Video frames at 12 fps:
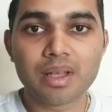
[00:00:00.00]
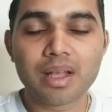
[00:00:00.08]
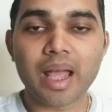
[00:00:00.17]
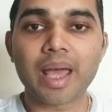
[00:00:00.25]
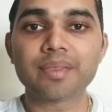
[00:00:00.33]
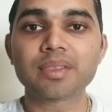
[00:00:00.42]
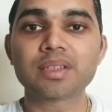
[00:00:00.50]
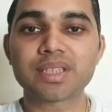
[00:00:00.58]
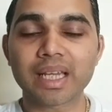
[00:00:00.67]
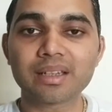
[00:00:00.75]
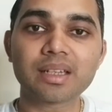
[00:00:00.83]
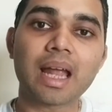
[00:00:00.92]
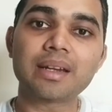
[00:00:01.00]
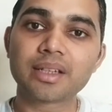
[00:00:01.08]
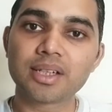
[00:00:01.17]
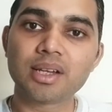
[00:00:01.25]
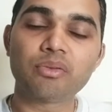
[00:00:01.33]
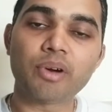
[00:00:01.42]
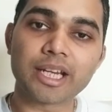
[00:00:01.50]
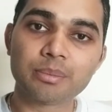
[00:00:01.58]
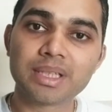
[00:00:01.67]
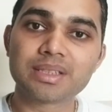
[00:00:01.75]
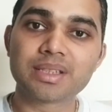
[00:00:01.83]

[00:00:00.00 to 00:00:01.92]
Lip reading: And the second category of vitamins